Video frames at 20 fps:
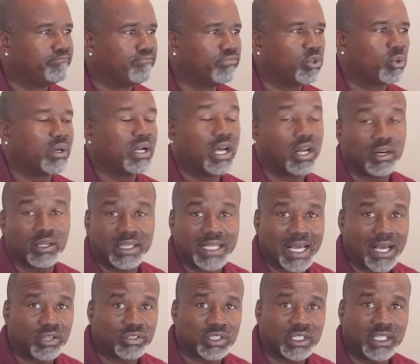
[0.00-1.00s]

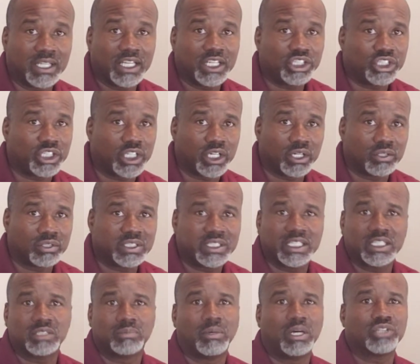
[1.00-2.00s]
$300,000 this year.
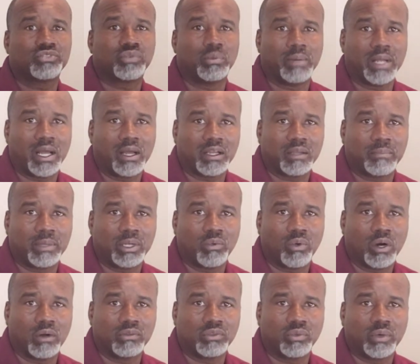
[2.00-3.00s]
6 months from now, it could be worth